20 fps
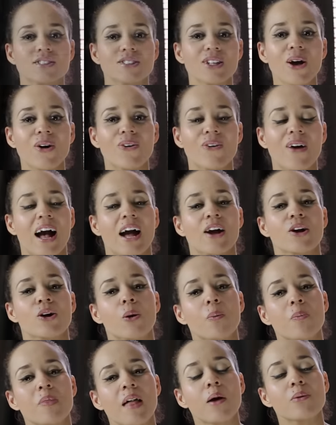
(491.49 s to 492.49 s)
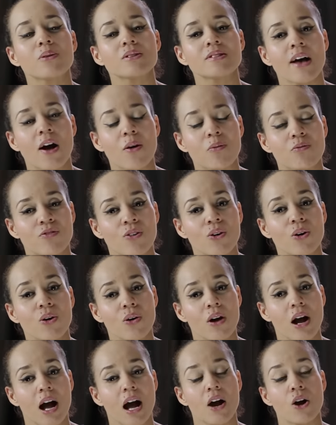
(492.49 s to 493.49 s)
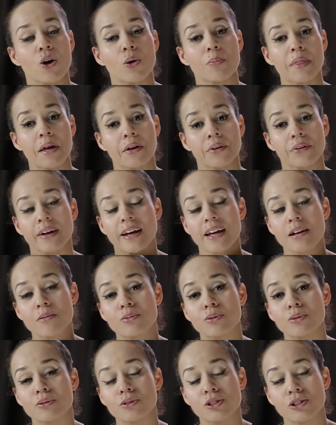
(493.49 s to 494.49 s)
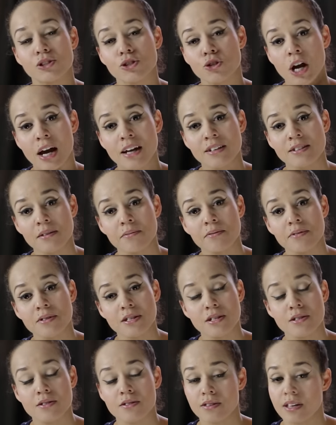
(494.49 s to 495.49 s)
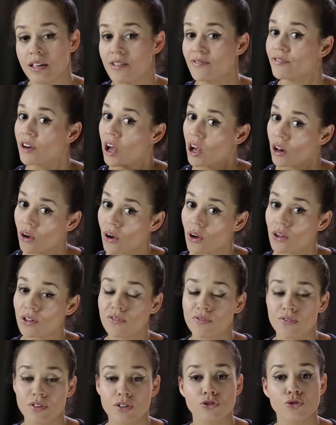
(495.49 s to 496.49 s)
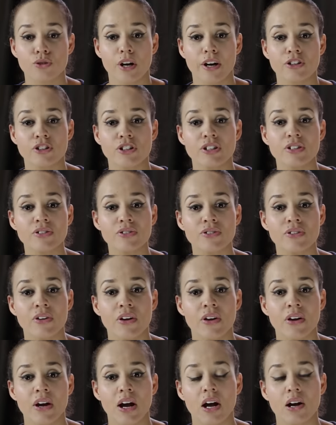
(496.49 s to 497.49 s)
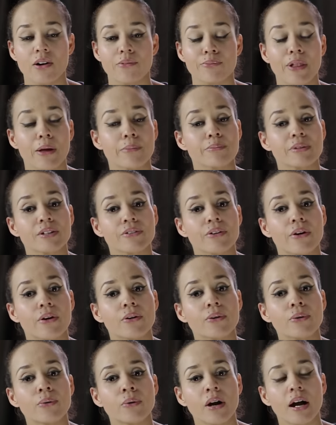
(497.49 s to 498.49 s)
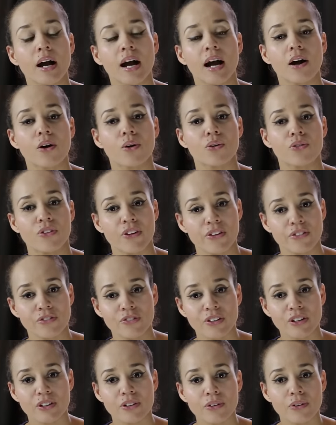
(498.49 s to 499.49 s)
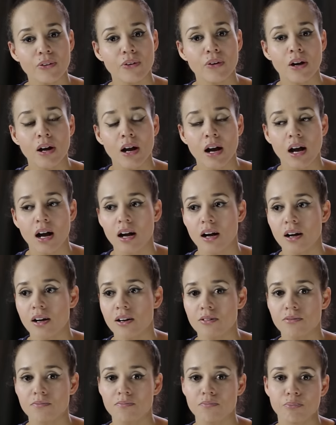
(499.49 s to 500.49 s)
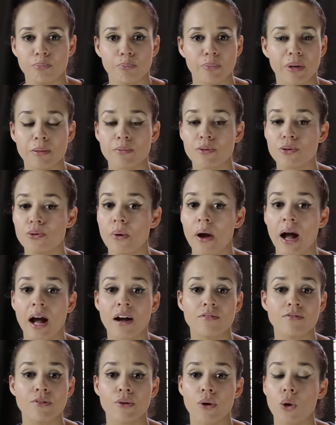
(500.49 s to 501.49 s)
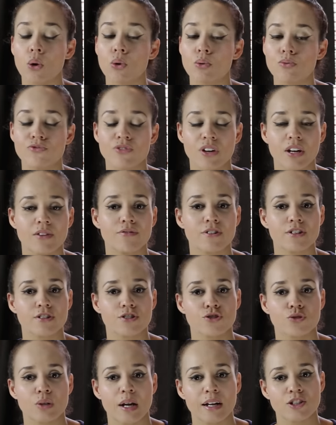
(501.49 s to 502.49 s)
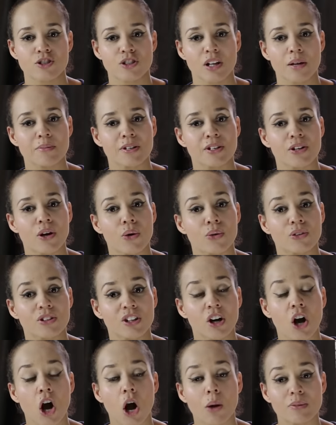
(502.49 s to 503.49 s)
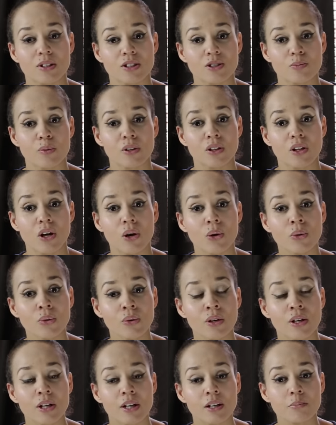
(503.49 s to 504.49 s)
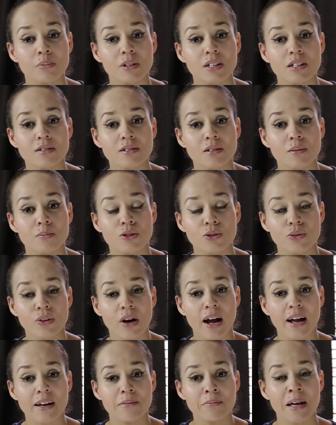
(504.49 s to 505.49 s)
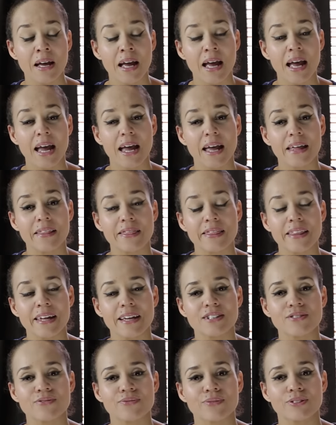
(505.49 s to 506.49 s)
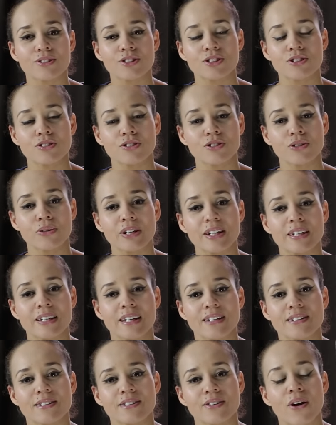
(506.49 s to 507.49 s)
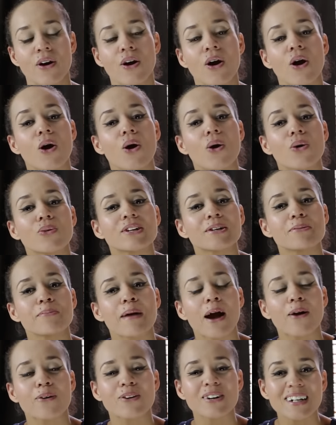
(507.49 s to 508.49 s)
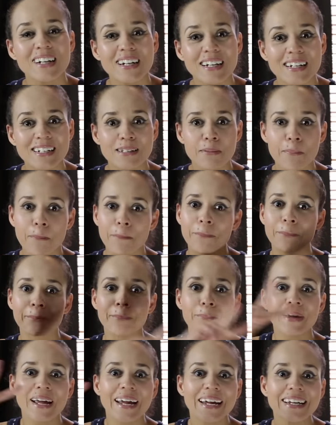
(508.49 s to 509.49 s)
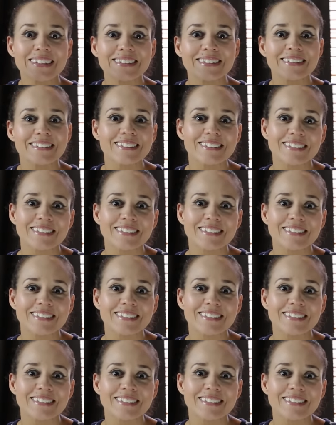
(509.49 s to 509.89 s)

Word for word: So I hope that was helpful. I hope that you're able to try some of these, if not all of the stretches. Um, let me know how they feel. Um, maybe you have your own favorite stretch. Let me know in the comments below. Please subscribe and thanks for tuning in to Oni Power. Peace.